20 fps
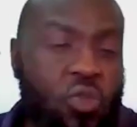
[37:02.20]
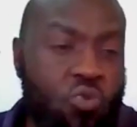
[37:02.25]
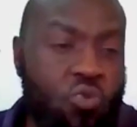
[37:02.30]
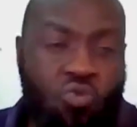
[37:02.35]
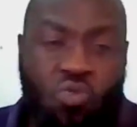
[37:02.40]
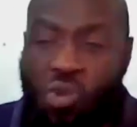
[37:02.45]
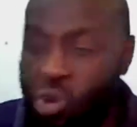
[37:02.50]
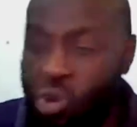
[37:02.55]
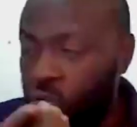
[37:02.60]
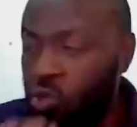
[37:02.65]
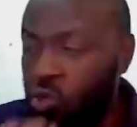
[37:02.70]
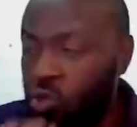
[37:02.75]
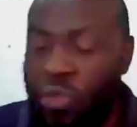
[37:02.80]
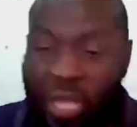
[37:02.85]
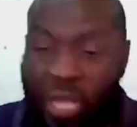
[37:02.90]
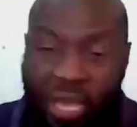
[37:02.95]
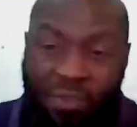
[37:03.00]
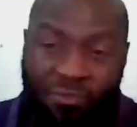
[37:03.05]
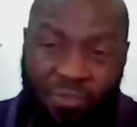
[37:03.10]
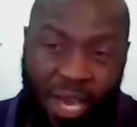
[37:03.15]
to
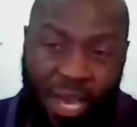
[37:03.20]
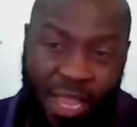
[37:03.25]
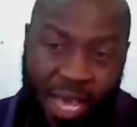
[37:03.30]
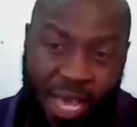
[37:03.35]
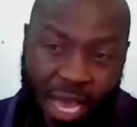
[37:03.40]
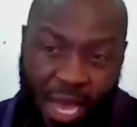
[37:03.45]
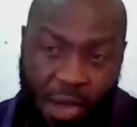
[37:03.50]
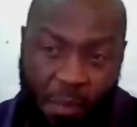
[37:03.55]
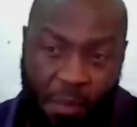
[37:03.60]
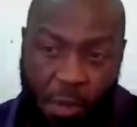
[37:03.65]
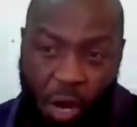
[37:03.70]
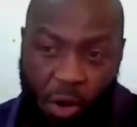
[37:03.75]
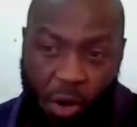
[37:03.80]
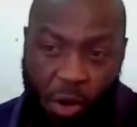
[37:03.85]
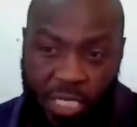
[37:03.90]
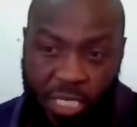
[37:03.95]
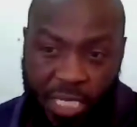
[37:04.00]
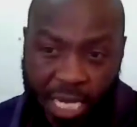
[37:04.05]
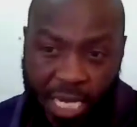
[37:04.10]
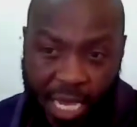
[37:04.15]
think further
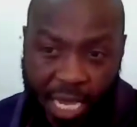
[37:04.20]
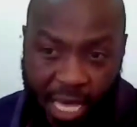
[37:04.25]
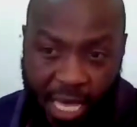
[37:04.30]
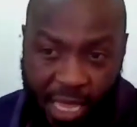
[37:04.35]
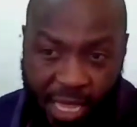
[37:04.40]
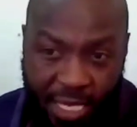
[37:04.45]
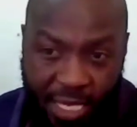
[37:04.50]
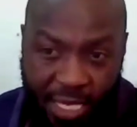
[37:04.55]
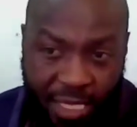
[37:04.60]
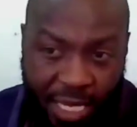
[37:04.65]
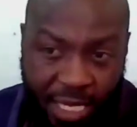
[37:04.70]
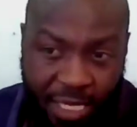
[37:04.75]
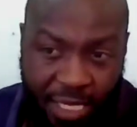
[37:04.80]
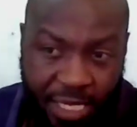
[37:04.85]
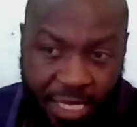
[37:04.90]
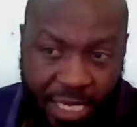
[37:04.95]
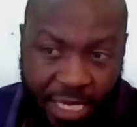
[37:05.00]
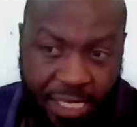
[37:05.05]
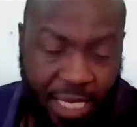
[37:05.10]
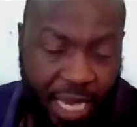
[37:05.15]
about
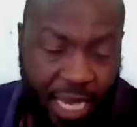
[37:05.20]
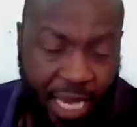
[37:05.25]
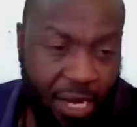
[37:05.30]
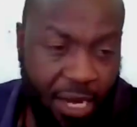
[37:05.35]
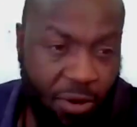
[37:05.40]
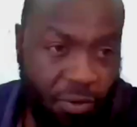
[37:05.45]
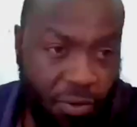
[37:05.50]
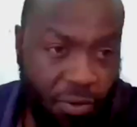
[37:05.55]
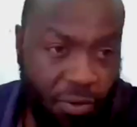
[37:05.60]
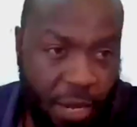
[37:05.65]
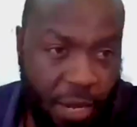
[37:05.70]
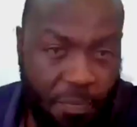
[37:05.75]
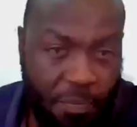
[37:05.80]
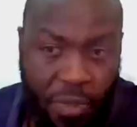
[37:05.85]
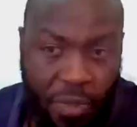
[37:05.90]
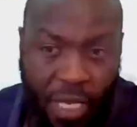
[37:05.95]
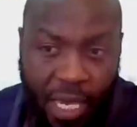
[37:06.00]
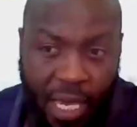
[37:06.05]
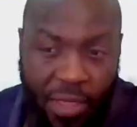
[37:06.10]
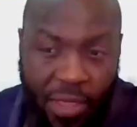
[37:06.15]
this kind of
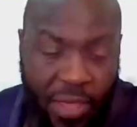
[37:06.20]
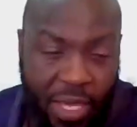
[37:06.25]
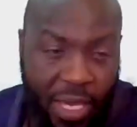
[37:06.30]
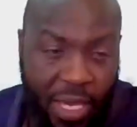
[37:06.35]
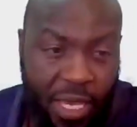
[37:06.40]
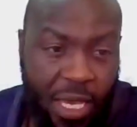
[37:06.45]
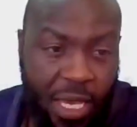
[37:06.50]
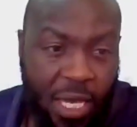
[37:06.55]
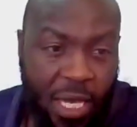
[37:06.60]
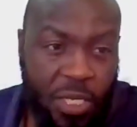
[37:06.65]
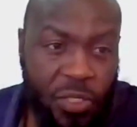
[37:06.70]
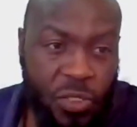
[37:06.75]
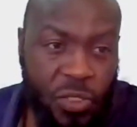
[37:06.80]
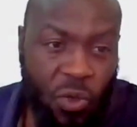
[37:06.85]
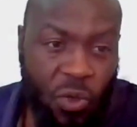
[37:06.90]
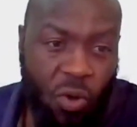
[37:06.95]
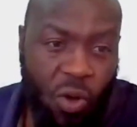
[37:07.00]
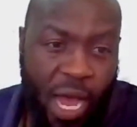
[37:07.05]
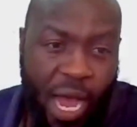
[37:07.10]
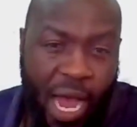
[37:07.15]
thing?
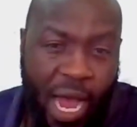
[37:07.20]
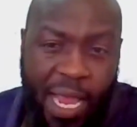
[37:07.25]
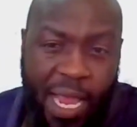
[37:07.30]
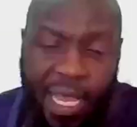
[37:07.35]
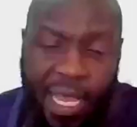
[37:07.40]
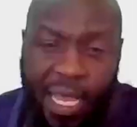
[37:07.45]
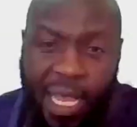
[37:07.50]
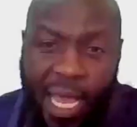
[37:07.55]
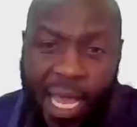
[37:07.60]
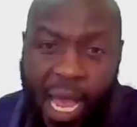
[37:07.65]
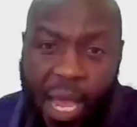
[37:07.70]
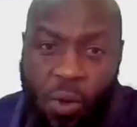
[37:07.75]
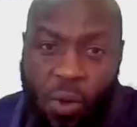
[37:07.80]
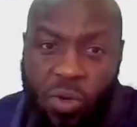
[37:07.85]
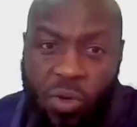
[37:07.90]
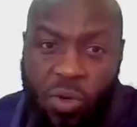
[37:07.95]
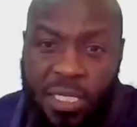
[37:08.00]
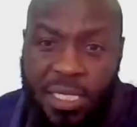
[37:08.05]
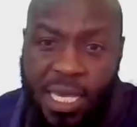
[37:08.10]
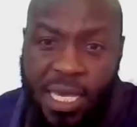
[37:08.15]
So I
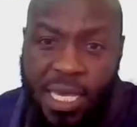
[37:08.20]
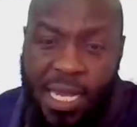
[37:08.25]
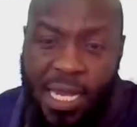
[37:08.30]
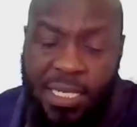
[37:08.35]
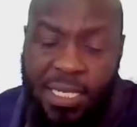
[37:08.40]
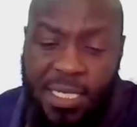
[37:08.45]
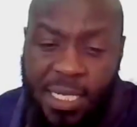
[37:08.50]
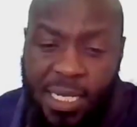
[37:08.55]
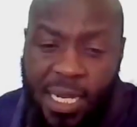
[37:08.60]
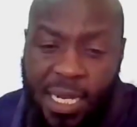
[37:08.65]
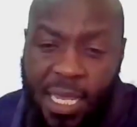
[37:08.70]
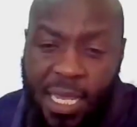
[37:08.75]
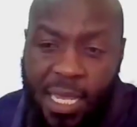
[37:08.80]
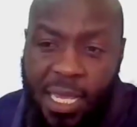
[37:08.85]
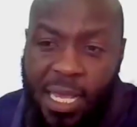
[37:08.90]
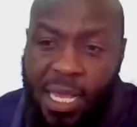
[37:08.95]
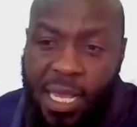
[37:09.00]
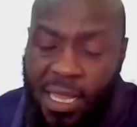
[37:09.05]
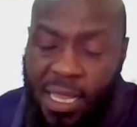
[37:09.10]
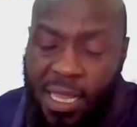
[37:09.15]
would say that really,
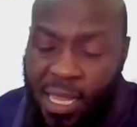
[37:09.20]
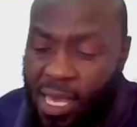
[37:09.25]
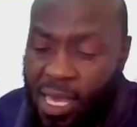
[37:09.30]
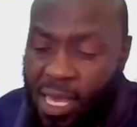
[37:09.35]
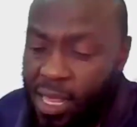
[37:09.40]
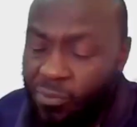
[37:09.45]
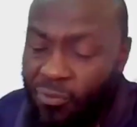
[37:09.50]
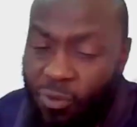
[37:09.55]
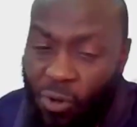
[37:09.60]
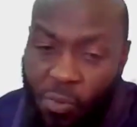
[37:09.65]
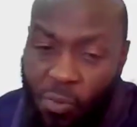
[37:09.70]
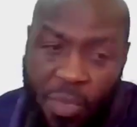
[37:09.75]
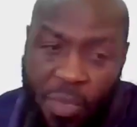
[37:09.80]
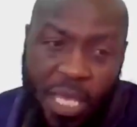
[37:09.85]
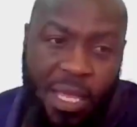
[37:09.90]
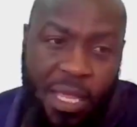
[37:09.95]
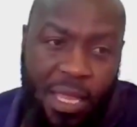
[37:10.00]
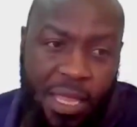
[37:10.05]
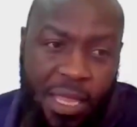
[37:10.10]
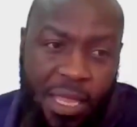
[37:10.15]
for
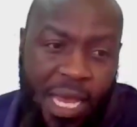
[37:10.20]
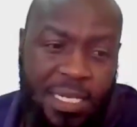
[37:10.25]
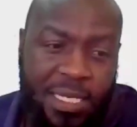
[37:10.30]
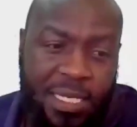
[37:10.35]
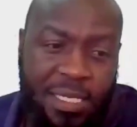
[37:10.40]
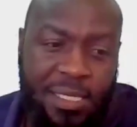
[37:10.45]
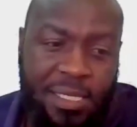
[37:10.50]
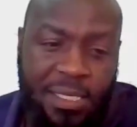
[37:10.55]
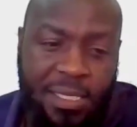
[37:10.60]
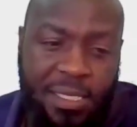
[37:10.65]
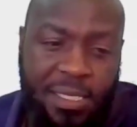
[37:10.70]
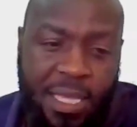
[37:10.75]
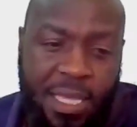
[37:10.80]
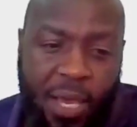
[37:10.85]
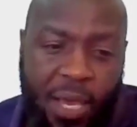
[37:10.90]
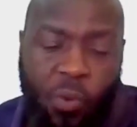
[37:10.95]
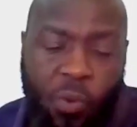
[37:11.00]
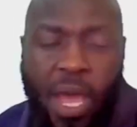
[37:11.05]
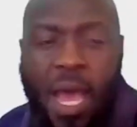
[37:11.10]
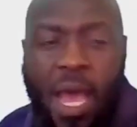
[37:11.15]
me, that is
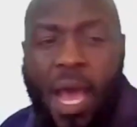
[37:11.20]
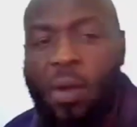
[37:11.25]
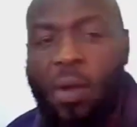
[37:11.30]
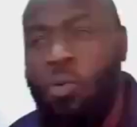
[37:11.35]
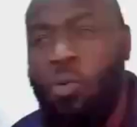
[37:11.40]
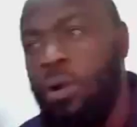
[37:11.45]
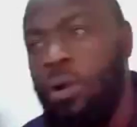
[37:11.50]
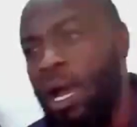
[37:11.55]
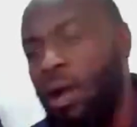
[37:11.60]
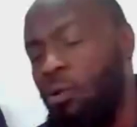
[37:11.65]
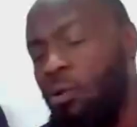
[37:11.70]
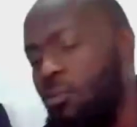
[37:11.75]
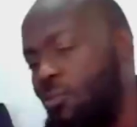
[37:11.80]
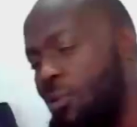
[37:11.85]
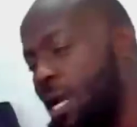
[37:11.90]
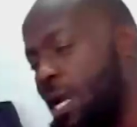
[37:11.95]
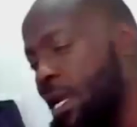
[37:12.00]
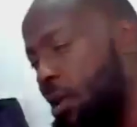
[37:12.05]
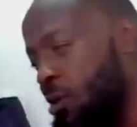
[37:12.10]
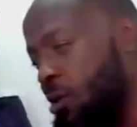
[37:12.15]
where I would
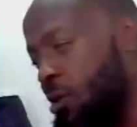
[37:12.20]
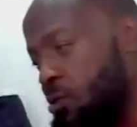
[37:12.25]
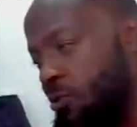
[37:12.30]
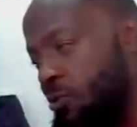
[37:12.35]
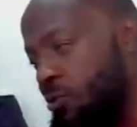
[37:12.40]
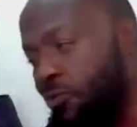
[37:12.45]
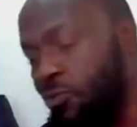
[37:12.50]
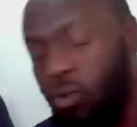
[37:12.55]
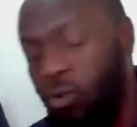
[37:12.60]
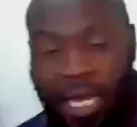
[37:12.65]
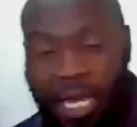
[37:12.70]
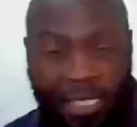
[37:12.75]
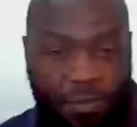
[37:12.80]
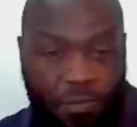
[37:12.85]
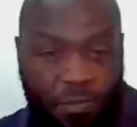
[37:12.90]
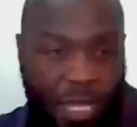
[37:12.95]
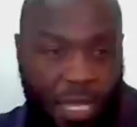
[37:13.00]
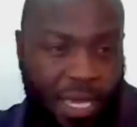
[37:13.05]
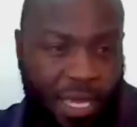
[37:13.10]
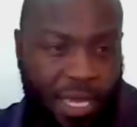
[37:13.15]
find a lot of focus
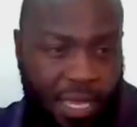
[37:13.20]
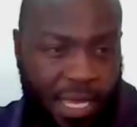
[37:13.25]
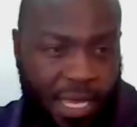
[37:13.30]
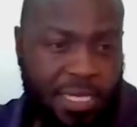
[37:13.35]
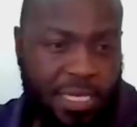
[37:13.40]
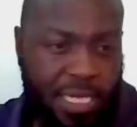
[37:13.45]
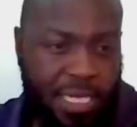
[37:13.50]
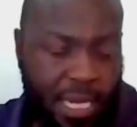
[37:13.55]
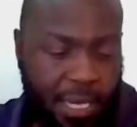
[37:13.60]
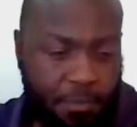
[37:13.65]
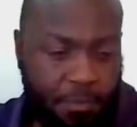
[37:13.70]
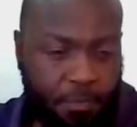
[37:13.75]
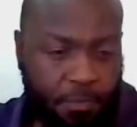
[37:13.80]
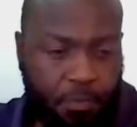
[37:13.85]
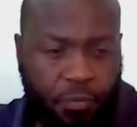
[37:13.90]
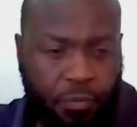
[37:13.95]
being, that there